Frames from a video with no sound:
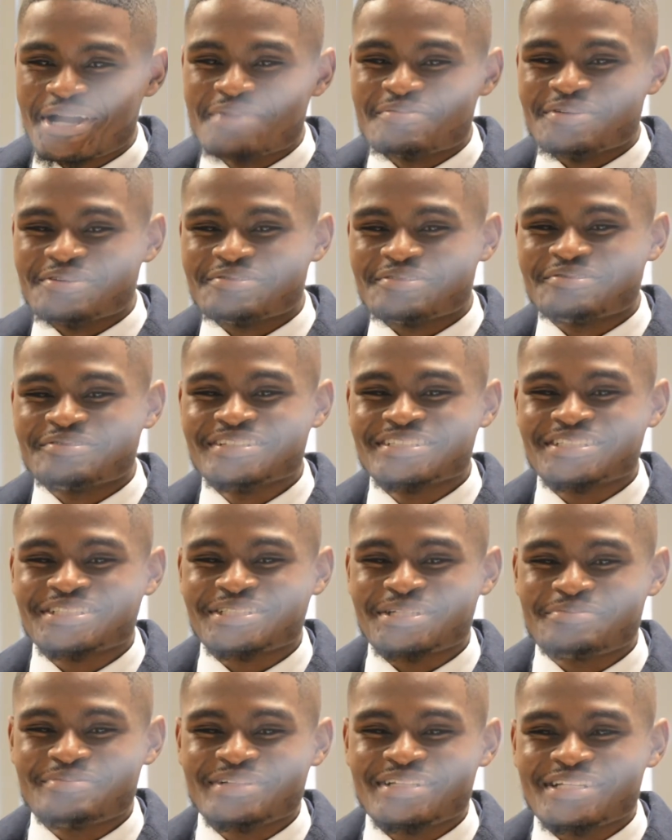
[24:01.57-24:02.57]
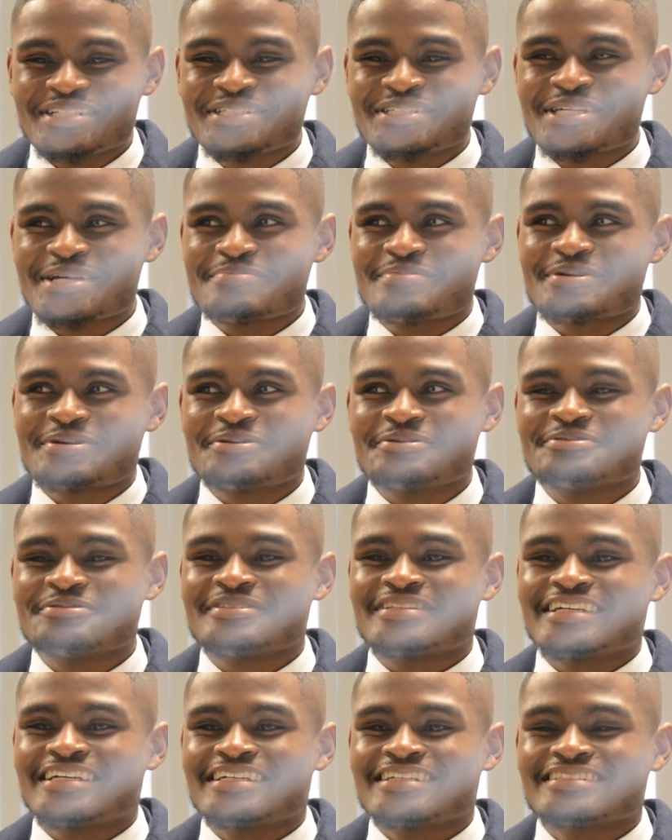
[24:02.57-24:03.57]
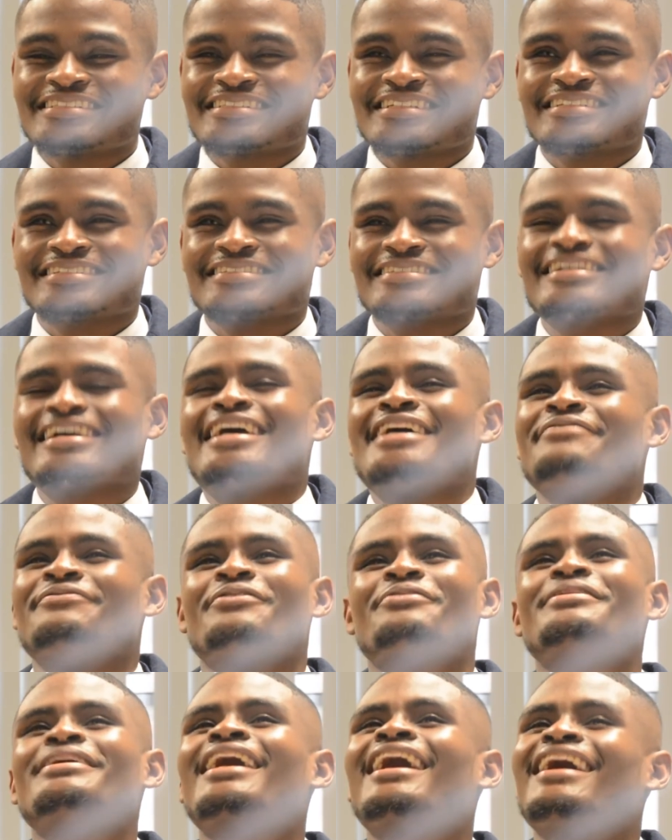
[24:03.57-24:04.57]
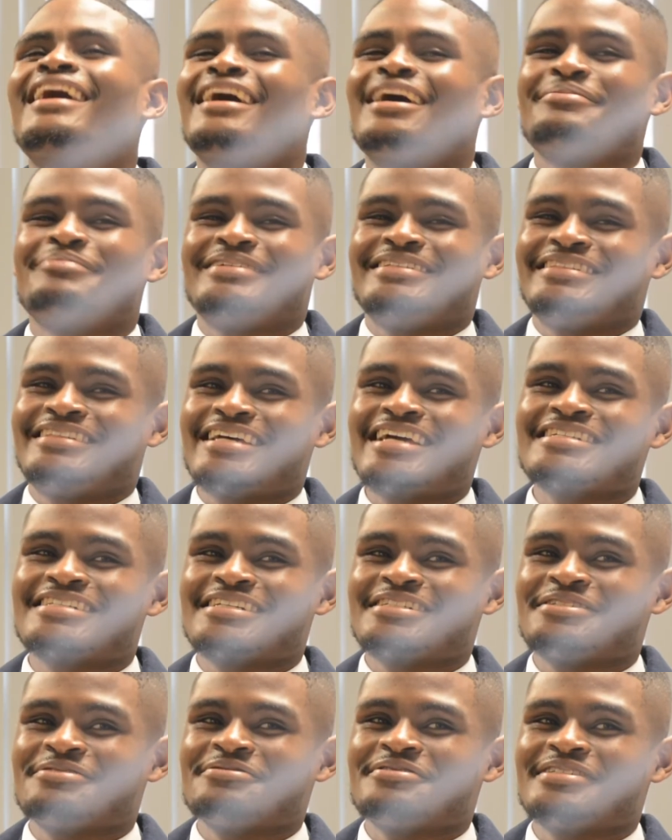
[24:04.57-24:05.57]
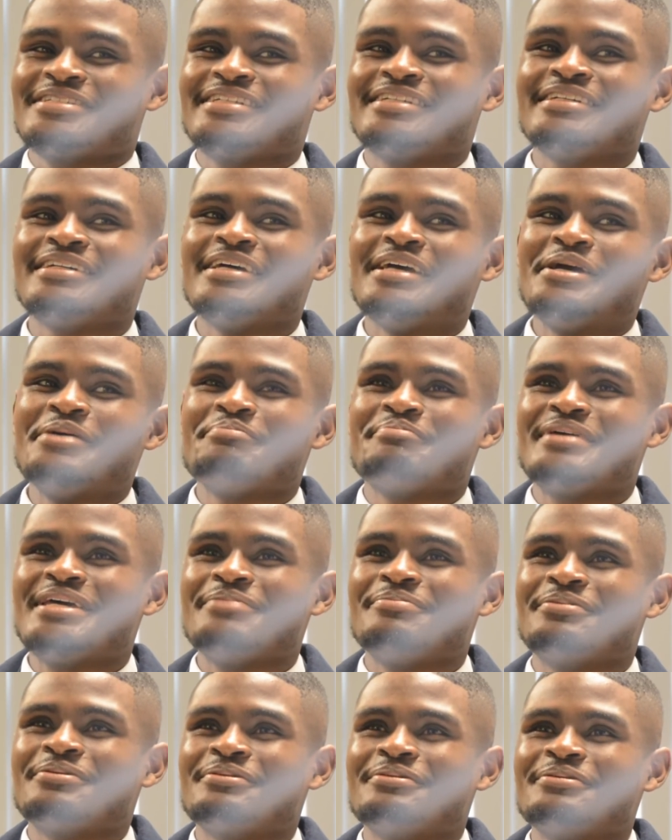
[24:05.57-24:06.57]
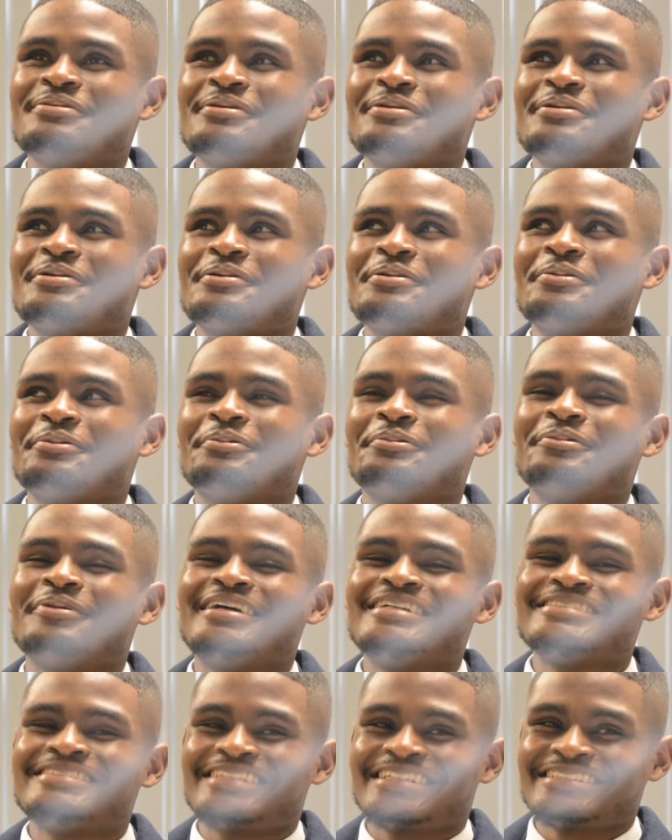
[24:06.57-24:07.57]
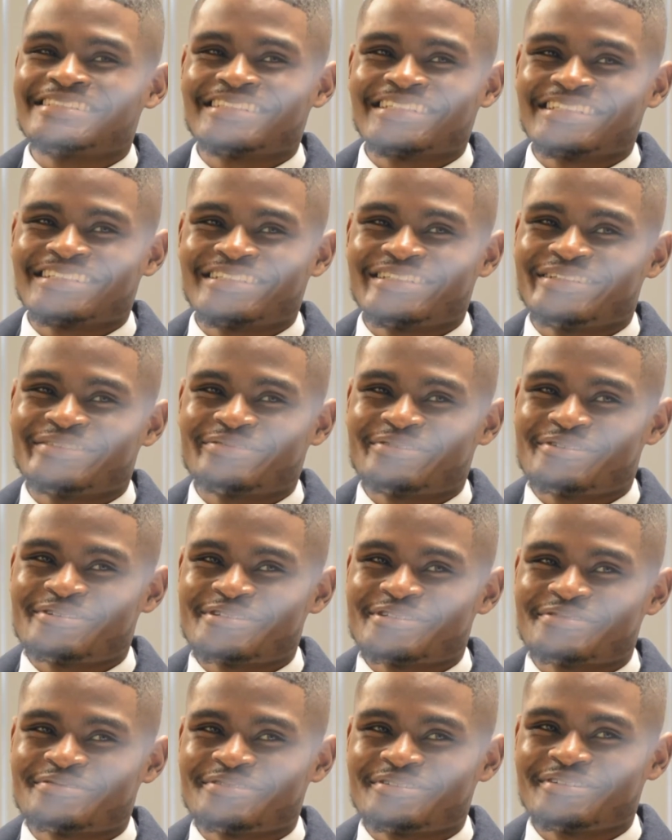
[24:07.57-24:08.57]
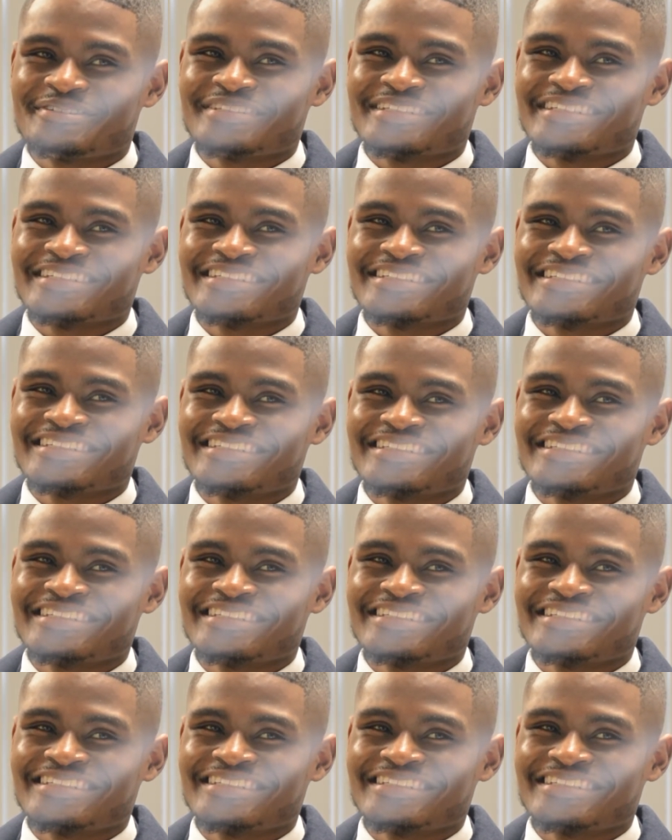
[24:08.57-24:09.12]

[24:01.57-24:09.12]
but what's some of the typical things, like very common things that you see people wanting to get a divorce for, like?